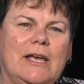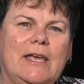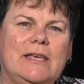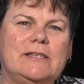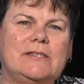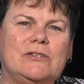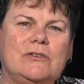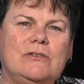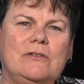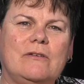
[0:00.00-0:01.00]
is
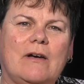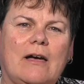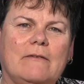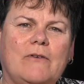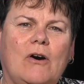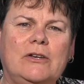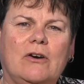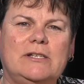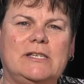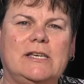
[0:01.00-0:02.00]
to find
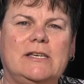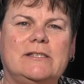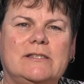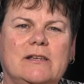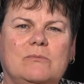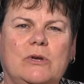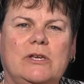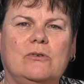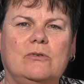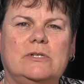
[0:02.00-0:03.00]
ideas that
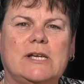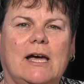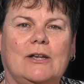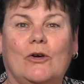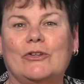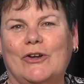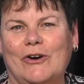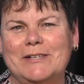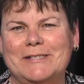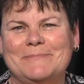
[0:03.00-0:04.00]
we could
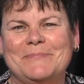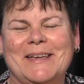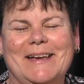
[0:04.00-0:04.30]
Loddonise,